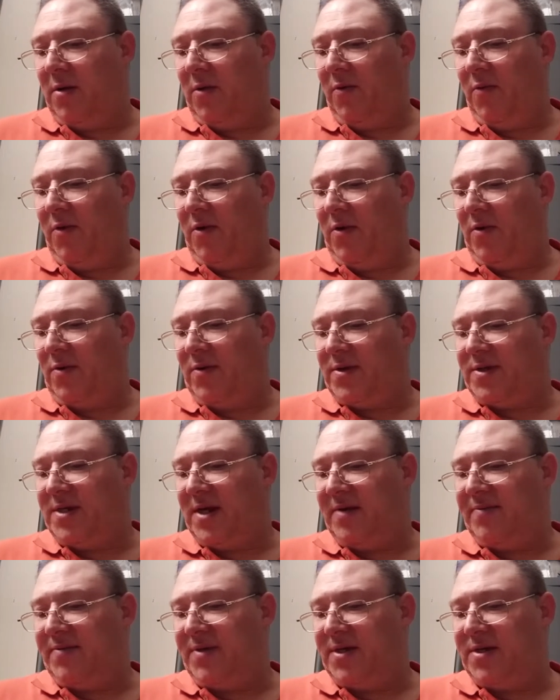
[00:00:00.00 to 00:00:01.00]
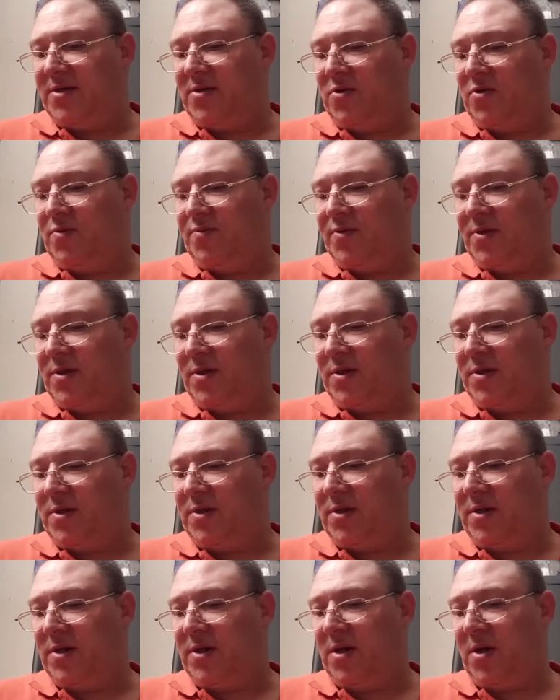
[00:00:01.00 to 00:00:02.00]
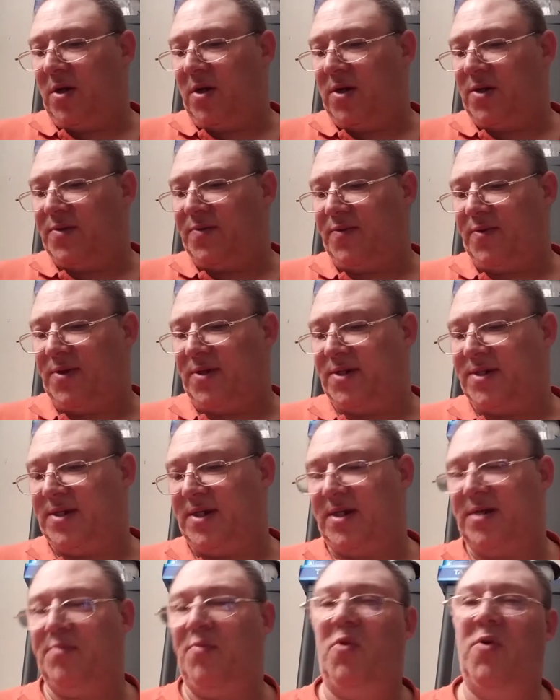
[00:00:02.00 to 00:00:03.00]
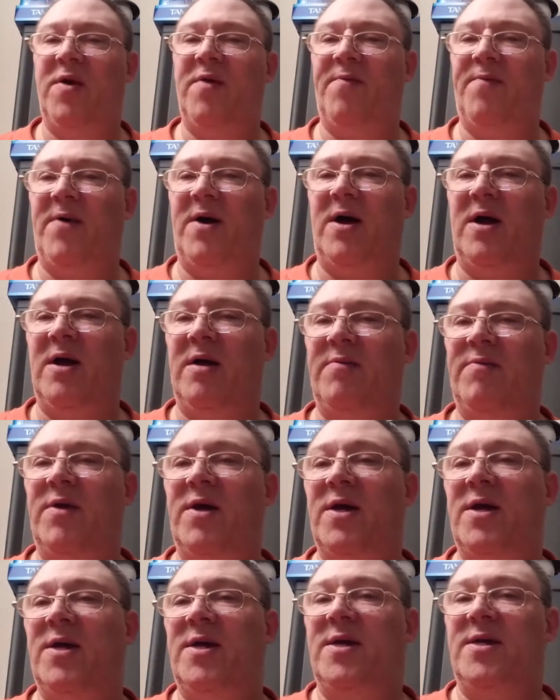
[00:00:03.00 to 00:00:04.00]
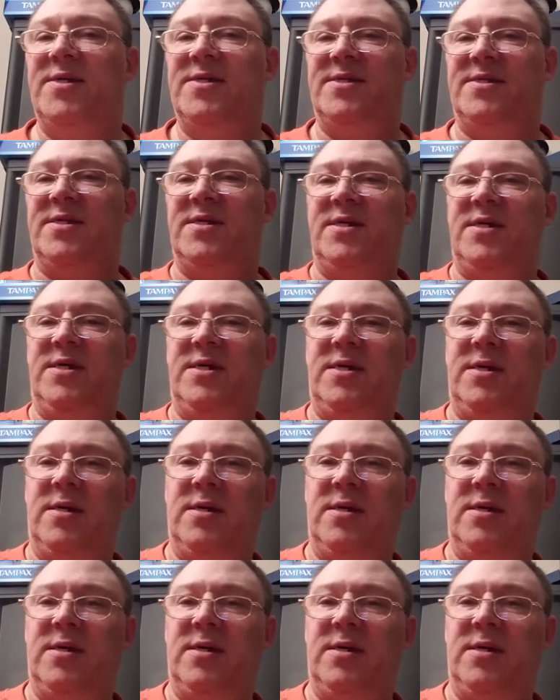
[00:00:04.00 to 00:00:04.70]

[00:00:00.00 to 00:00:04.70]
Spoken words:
Well, with safety scoops, it calls for 6.5 C,